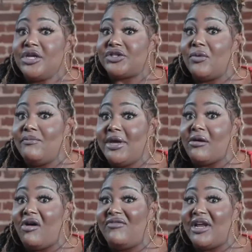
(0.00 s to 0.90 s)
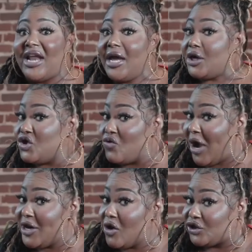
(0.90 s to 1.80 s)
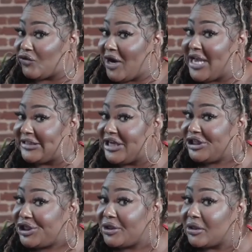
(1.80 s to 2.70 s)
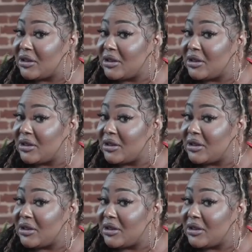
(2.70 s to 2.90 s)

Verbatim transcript: So men are over there like, you ain't no trans, is you?